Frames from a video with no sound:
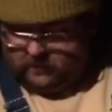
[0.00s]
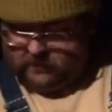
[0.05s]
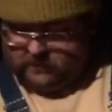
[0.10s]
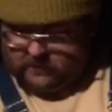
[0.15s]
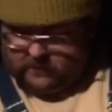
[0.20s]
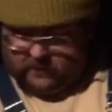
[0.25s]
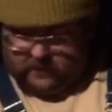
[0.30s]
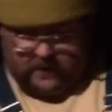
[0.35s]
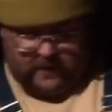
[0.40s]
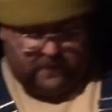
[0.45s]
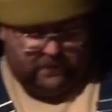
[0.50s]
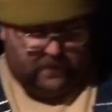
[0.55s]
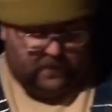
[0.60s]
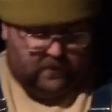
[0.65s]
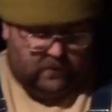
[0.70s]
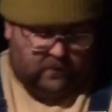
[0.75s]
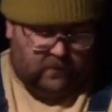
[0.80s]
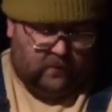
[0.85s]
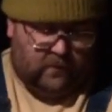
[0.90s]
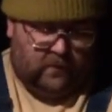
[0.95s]
Slap it.
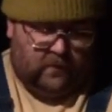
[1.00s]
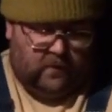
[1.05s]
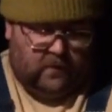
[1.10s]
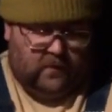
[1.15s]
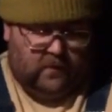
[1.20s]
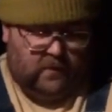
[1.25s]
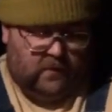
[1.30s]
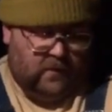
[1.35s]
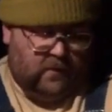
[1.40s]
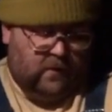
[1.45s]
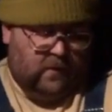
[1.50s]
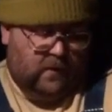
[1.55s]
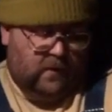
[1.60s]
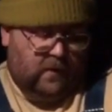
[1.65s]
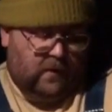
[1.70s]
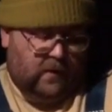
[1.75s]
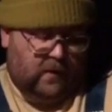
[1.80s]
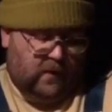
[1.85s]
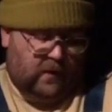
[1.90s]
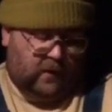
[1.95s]

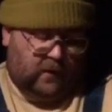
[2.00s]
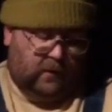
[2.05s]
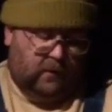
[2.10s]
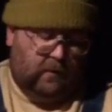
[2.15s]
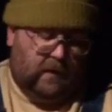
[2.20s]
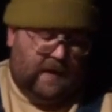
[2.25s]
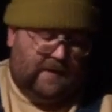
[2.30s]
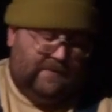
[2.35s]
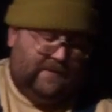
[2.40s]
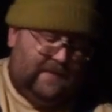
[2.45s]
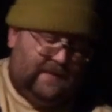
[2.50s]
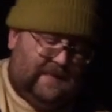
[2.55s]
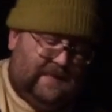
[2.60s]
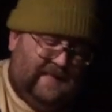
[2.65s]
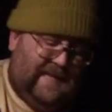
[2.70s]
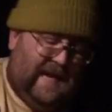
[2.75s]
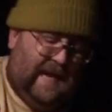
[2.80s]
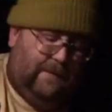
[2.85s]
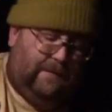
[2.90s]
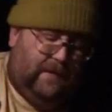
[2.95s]
Grab it,
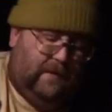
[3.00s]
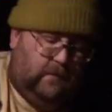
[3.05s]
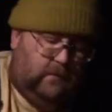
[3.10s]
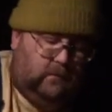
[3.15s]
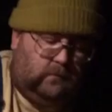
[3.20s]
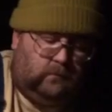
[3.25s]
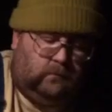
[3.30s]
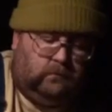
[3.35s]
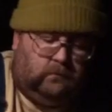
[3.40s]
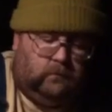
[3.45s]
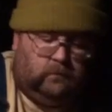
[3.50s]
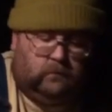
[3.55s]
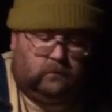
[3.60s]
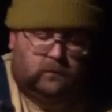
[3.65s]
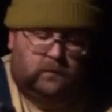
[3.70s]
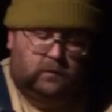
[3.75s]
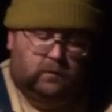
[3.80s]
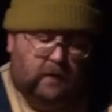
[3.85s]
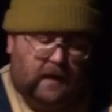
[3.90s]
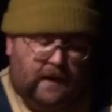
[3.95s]
slap it.
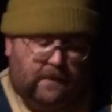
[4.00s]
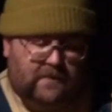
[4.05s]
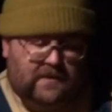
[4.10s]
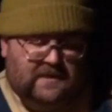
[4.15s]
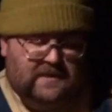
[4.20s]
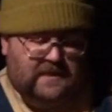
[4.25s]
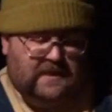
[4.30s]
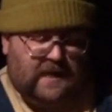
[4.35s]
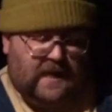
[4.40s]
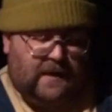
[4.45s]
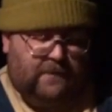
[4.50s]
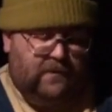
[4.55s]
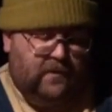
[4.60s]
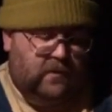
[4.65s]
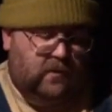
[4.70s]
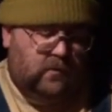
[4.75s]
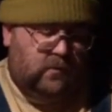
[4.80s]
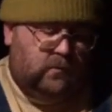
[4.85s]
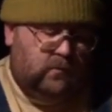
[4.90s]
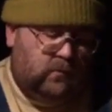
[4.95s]
Grab it, slap it.
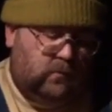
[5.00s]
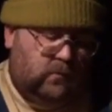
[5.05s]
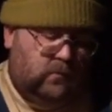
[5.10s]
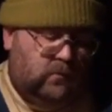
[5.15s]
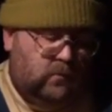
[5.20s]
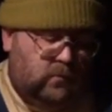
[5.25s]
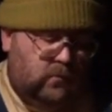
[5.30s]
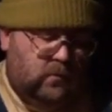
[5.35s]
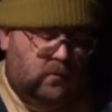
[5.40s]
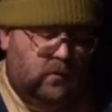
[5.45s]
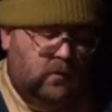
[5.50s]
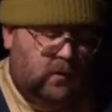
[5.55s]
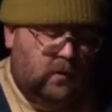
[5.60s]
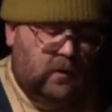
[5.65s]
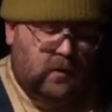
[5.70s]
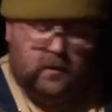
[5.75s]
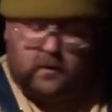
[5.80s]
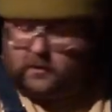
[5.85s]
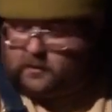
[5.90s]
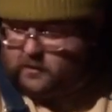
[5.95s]

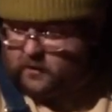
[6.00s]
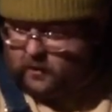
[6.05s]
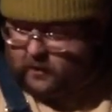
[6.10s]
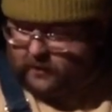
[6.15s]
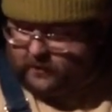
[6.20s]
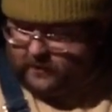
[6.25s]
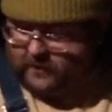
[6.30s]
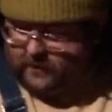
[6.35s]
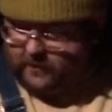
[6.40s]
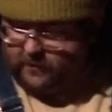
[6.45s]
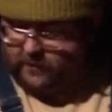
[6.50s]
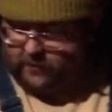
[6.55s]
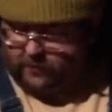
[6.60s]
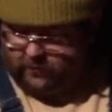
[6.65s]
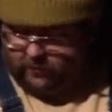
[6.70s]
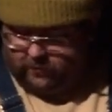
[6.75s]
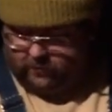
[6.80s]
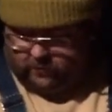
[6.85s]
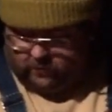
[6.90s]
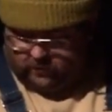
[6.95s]
That's all you gotta do.
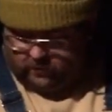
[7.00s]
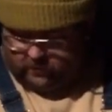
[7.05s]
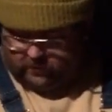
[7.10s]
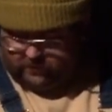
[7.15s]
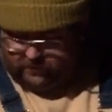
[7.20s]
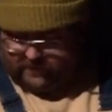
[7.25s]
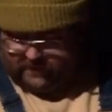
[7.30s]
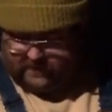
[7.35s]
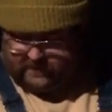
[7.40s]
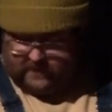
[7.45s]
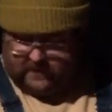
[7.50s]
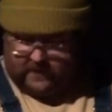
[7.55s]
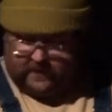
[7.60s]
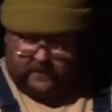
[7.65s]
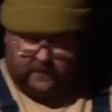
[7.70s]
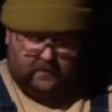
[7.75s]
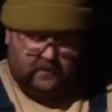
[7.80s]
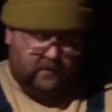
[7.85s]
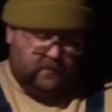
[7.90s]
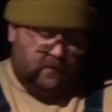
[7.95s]
Piece of
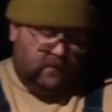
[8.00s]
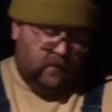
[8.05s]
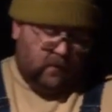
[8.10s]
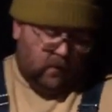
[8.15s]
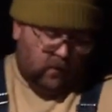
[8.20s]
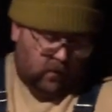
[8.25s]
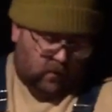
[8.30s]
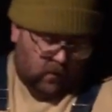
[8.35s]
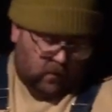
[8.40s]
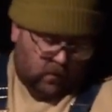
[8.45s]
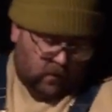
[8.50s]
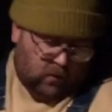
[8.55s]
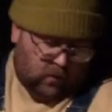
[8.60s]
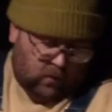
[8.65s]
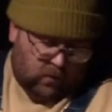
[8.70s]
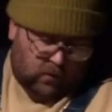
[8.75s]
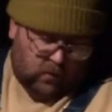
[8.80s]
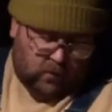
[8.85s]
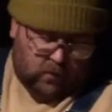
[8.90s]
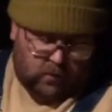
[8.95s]
ice.
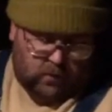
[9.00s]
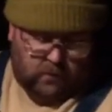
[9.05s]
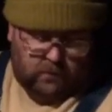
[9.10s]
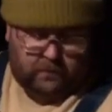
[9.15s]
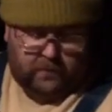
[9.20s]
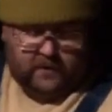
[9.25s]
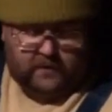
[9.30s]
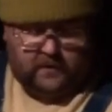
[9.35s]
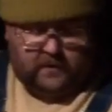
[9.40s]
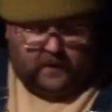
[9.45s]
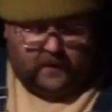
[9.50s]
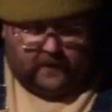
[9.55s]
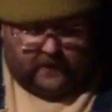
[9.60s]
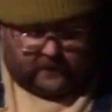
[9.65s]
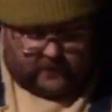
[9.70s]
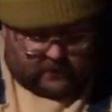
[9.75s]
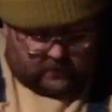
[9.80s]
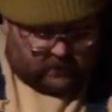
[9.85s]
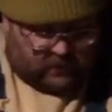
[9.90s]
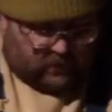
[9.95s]
Piece of
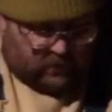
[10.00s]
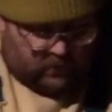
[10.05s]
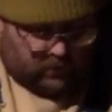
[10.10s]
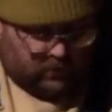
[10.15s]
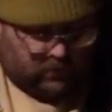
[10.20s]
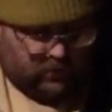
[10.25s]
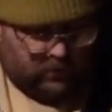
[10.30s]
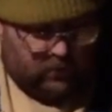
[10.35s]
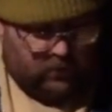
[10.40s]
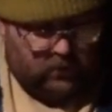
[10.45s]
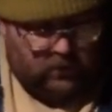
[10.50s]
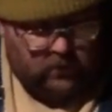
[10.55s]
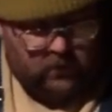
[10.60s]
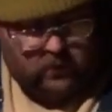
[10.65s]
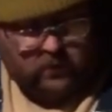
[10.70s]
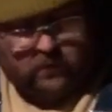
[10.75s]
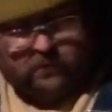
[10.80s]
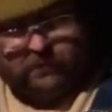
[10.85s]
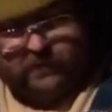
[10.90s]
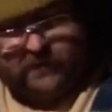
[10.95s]
ice.
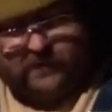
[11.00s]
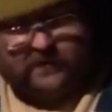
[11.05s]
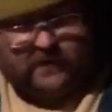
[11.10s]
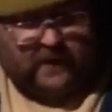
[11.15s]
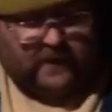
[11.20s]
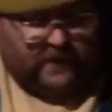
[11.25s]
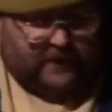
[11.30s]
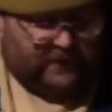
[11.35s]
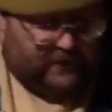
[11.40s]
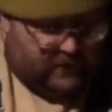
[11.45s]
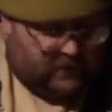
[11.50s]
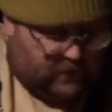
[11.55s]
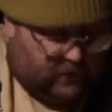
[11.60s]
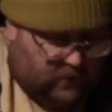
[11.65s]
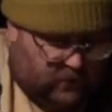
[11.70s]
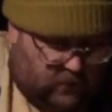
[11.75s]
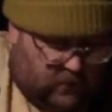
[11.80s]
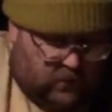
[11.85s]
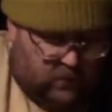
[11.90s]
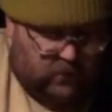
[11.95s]
Piece of
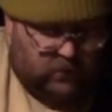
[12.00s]
ice.